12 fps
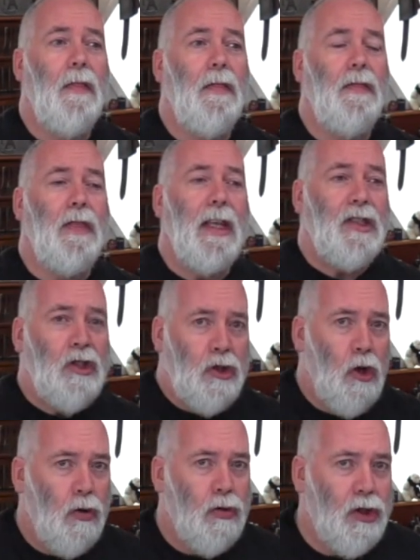There's
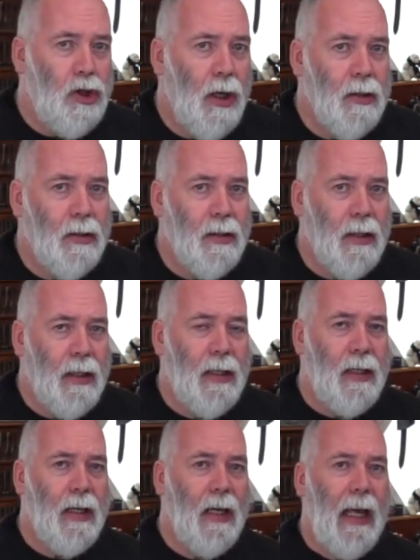not just
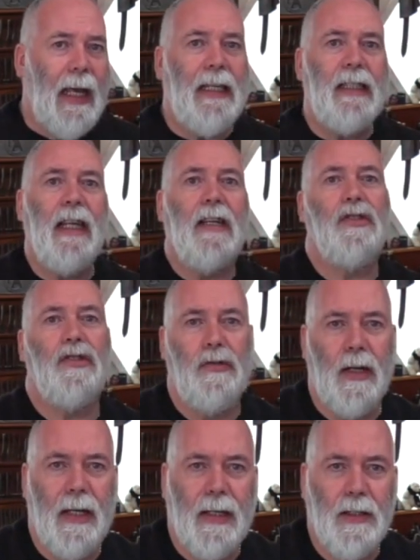the
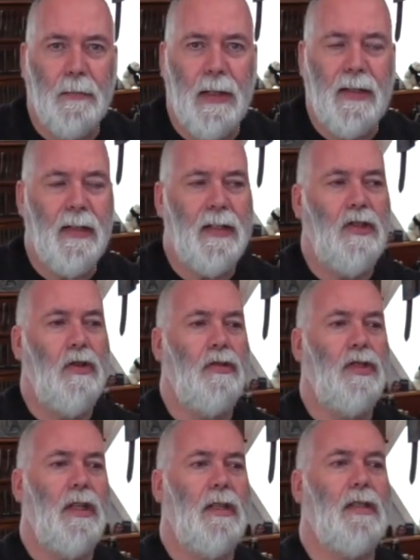industrial aspect, there's
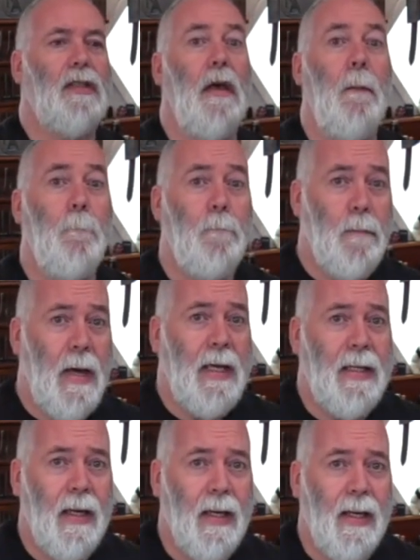not just the
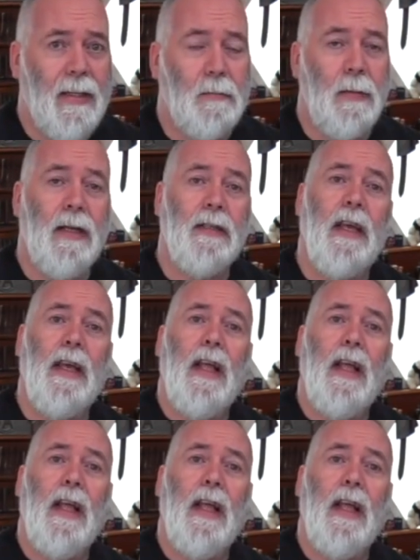making aspect,